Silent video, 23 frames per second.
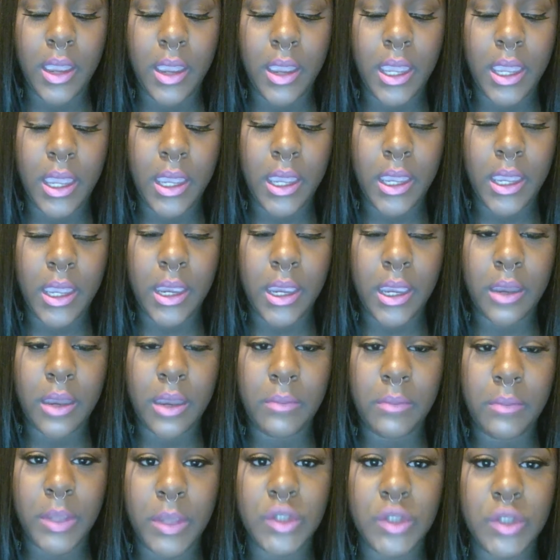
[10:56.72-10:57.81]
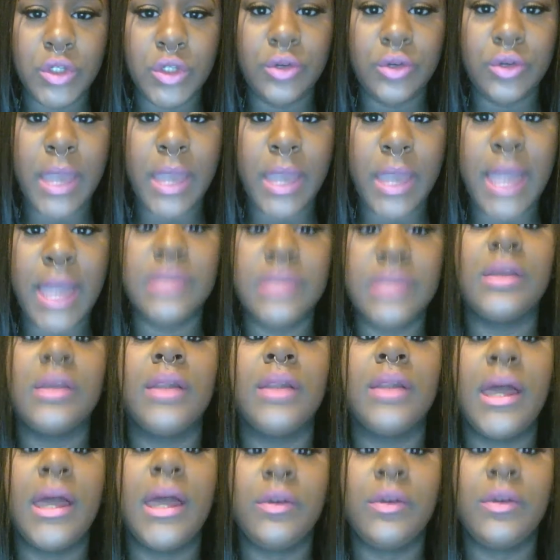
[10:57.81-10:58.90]
And make sure you ask a
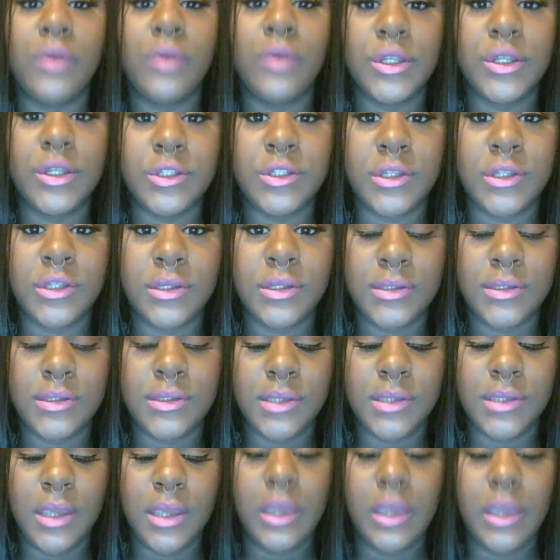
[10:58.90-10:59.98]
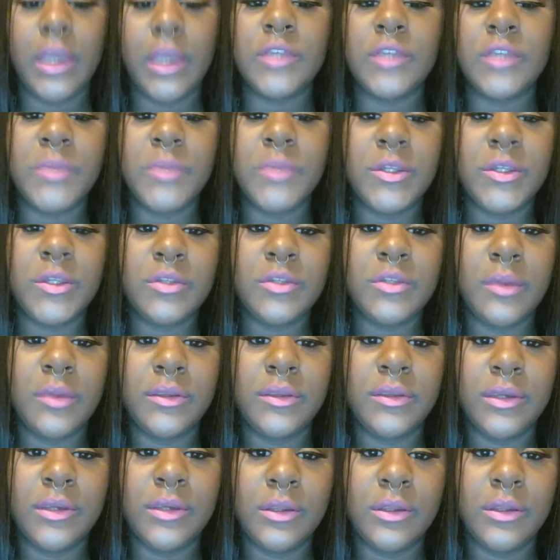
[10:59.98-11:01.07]
lot of questions, especially about the
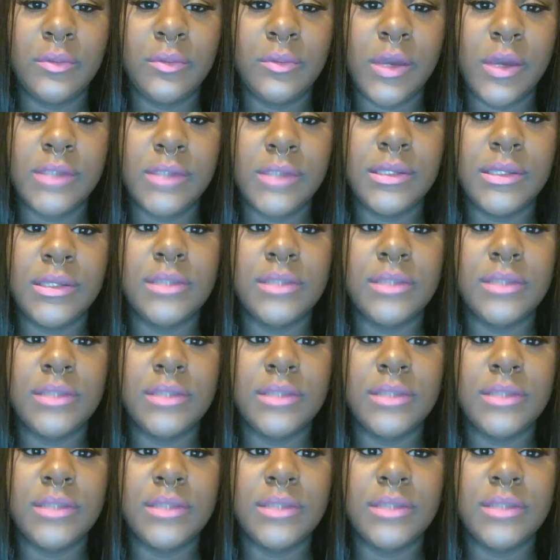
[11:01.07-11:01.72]
healing process.